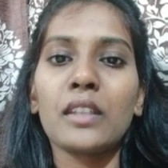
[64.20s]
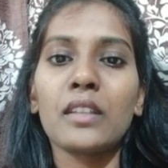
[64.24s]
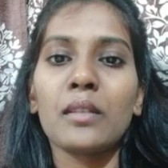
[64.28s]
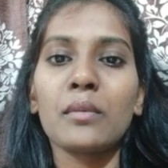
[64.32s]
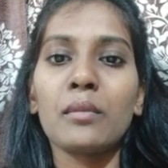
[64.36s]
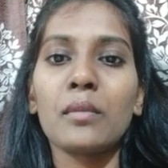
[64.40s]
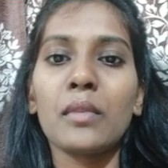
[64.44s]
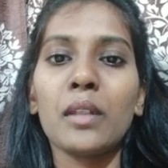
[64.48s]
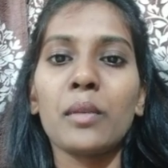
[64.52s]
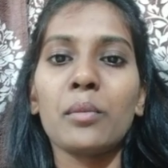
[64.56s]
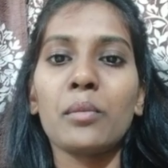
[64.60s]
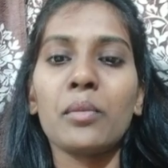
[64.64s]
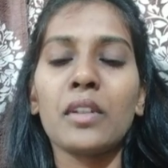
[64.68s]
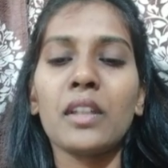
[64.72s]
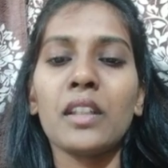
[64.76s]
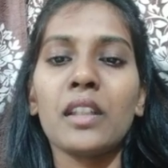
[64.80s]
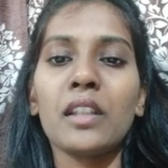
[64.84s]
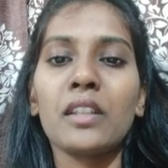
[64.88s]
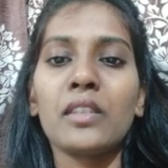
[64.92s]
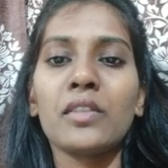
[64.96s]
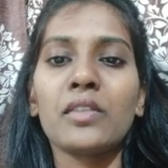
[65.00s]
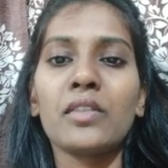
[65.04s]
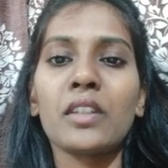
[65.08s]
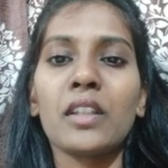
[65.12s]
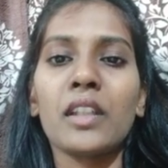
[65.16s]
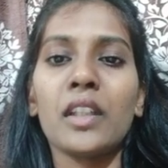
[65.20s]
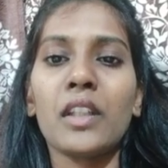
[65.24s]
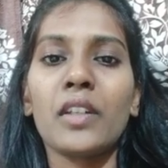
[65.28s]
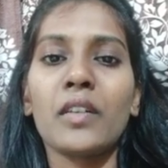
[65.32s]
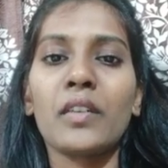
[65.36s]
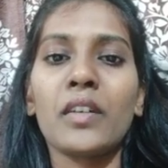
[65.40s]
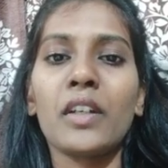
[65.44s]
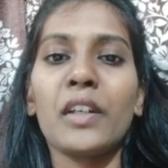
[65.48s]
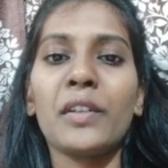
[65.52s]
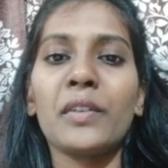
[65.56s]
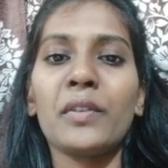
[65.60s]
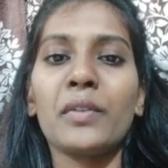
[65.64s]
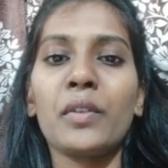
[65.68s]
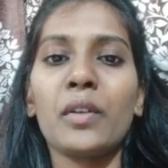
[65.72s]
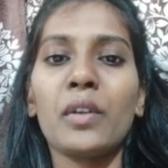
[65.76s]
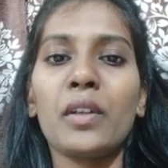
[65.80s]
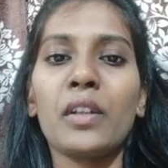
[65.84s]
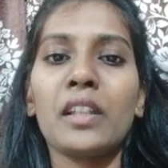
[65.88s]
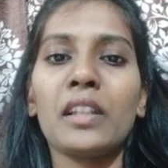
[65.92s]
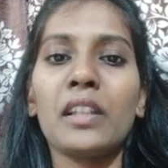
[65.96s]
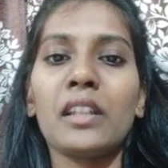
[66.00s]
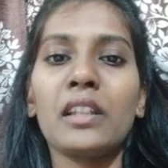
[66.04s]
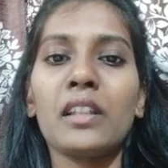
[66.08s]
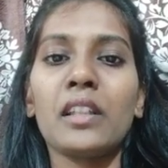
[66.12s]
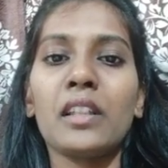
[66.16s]
a memory is required for
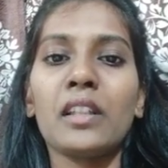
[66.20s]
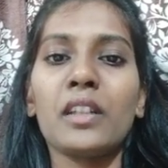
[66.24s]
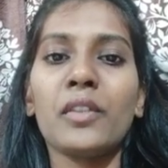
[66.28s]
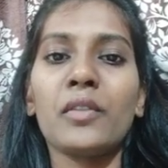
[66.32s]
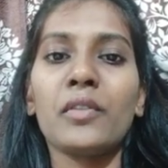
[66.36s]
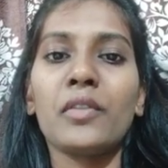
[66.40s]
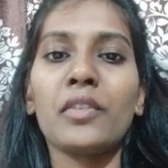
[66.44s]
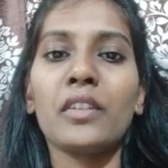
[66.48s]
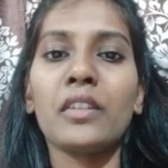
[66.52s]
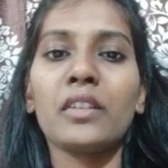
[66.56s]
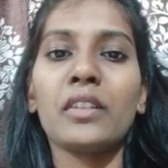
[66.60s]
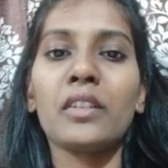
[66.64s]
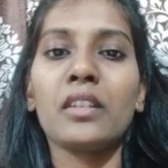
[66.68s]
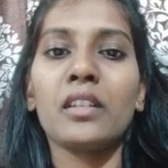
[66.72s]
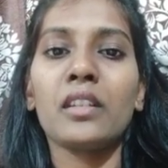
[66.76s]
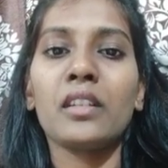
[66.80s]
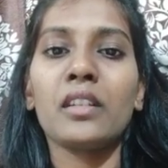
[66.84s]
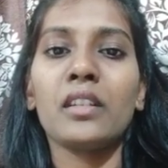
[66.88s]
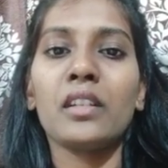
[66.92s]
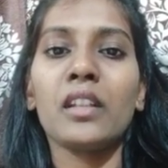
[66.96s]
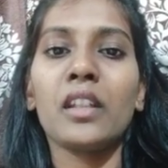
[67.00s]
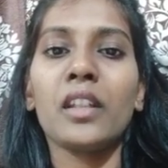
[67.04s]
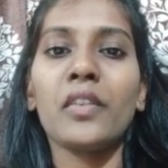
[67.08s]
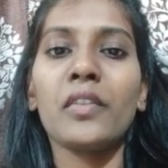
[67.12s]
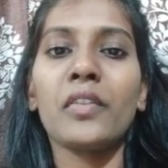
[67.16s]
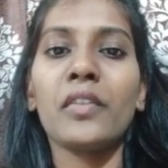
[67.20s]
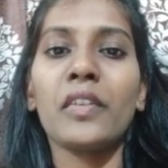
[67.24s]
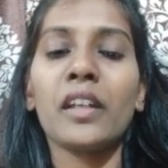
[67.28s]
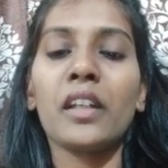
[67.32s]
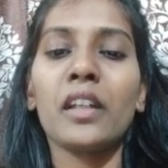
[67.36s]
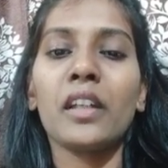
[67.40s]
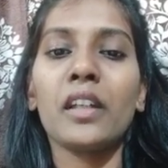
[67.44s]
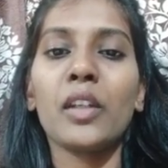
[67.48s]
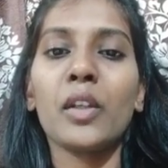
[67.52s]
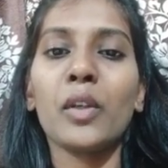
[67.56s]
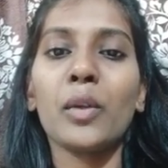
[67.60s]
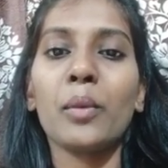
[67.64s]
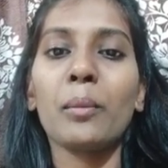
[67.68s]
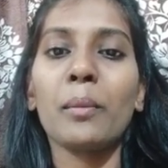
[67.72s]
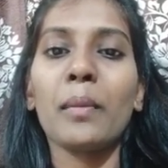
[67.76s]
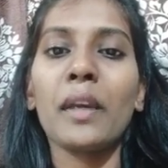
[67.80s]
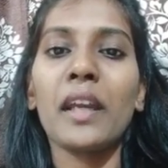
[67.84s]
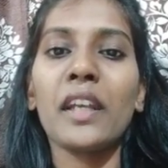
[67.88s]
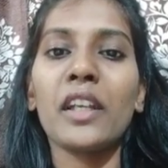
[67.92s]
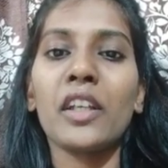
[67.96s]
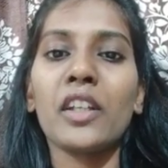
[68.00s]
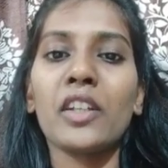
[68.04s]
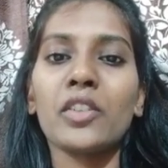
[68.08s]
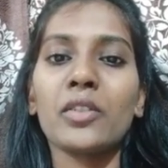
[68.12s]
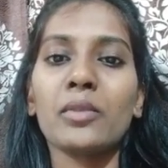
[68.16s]
its effective
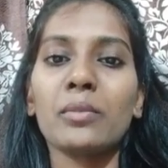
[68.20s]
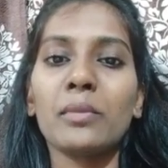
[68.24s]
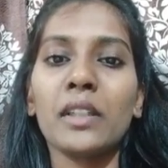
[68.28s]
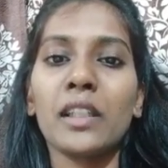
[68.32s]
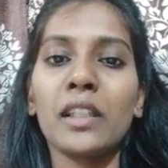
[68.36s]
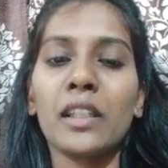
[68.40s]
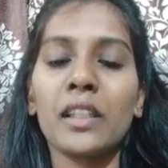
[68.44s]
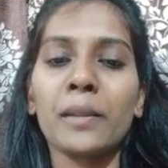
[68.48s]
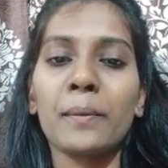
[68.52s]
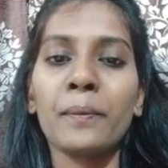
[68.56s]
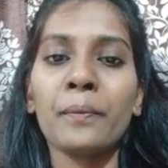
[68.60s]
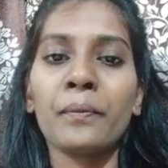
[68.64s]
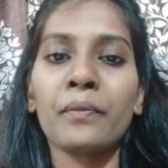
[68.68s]
management.